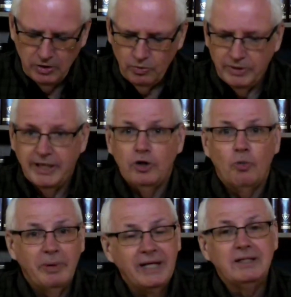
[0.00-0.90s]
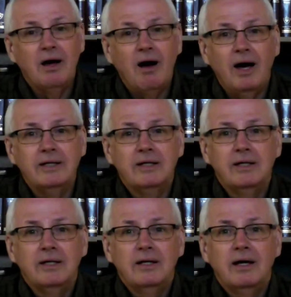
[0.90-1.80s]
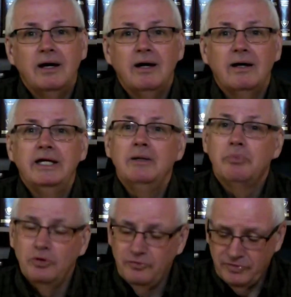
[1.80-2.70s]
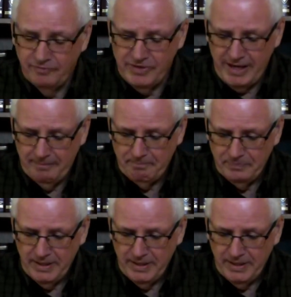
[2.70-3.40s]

When they obeyed God, uh, he approved of them.